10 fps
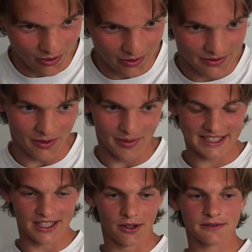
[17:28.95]

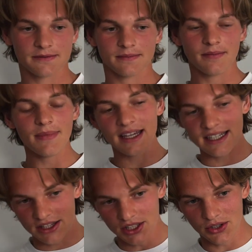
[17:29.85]
They fell
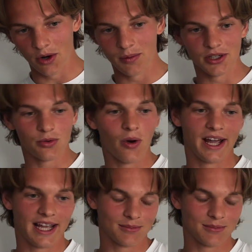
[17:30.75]
forward for myself.